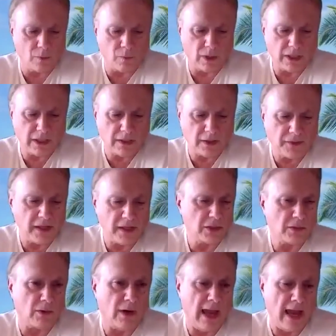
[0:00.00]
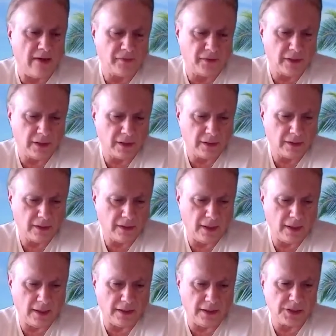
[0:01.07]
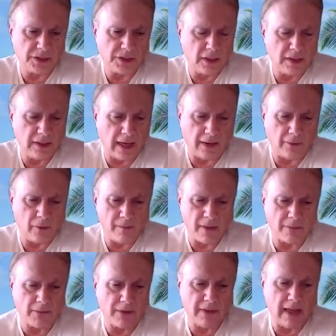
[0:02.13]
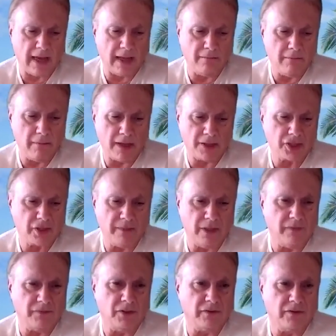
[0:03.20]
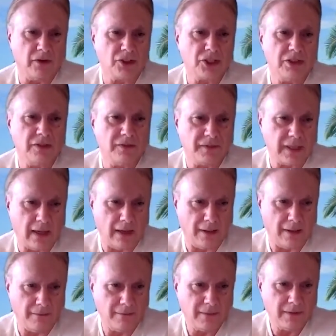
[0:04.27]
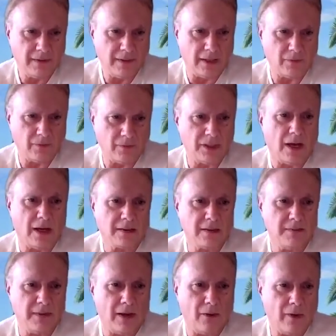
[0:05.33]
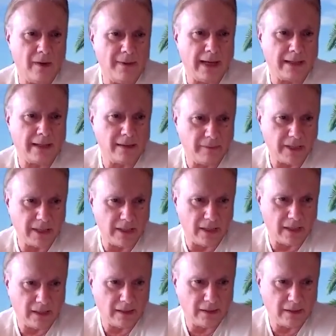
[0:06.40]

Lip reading: one of the things we're after is that, remember that measurement of diversion of time that we talked about way back at the beginning,